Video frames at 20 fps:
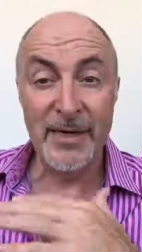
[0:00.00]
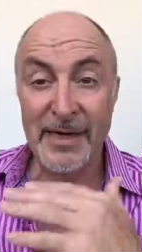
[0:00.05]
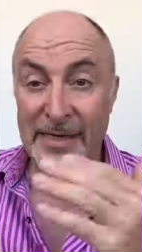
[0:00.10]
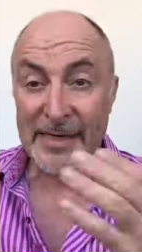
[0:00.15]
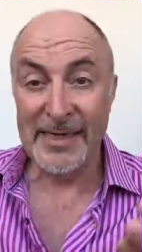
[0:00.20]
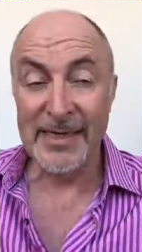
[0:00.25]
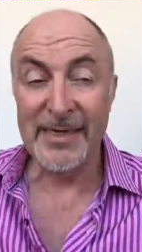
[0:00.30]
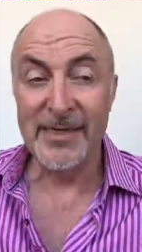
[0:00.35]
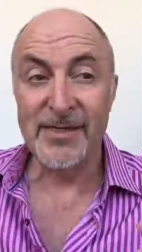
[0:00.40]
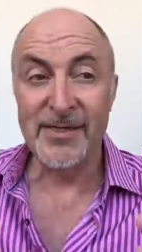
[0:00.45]

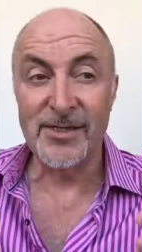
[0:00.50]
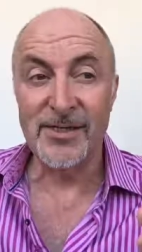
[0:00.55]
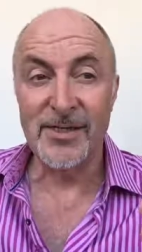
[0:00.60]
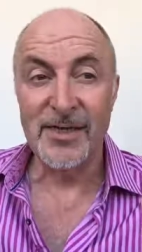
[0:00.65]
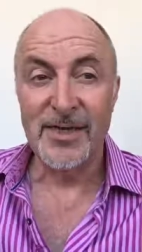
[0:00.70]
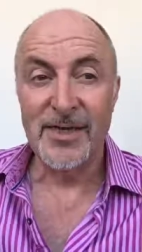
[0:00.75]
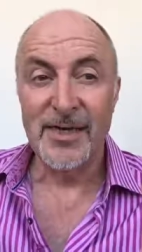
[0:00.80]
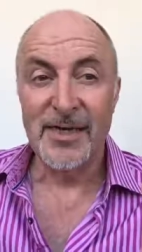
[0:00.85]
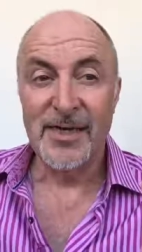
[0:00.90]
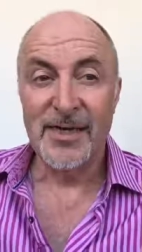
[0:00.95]
ideas,
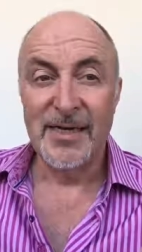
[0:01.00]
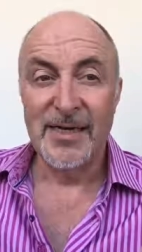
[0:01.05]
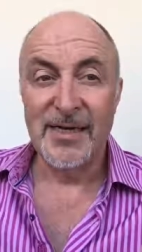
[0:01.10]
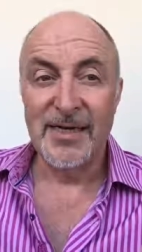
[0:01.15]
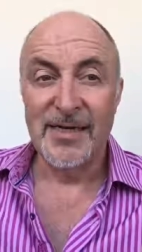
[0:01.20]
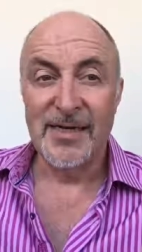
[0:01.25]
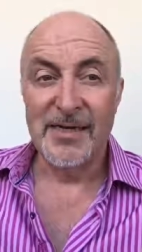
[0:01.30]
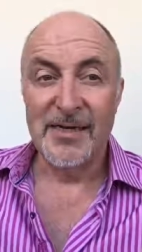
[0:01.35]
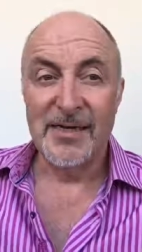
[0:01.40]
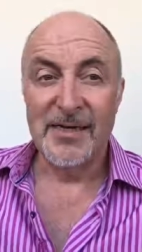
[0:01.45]

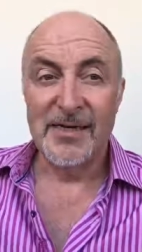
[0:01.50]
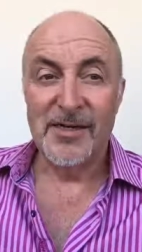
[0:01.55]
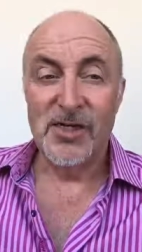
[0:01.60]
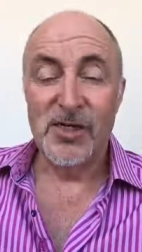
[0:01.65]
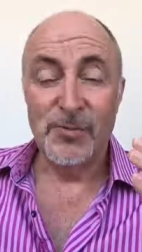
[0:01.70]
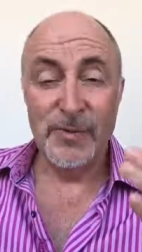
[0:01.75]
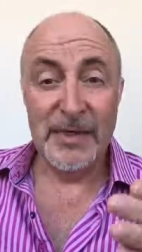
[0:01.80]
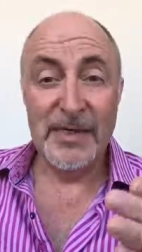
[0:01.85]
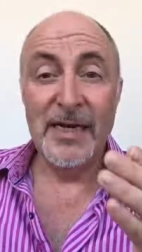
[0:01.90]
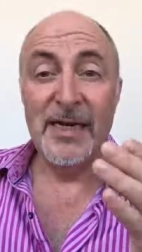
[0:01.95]

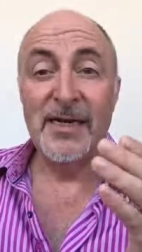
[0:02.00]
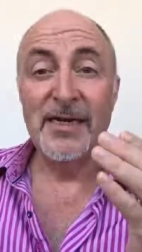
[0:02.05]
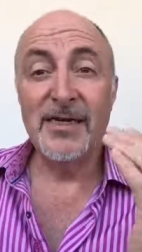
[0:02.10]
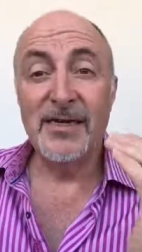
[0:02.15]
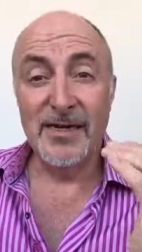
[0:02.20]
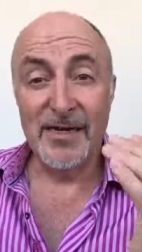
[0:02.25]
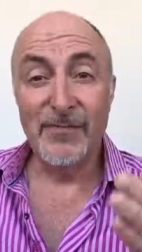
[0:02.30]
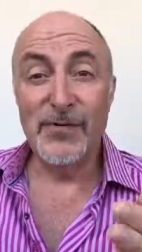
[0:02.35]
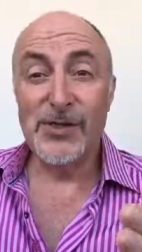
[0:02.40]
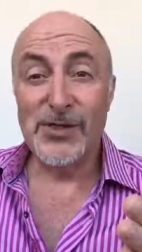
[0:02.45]
speed dating can
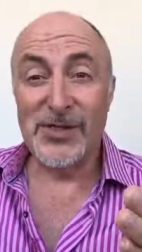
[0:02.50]
give you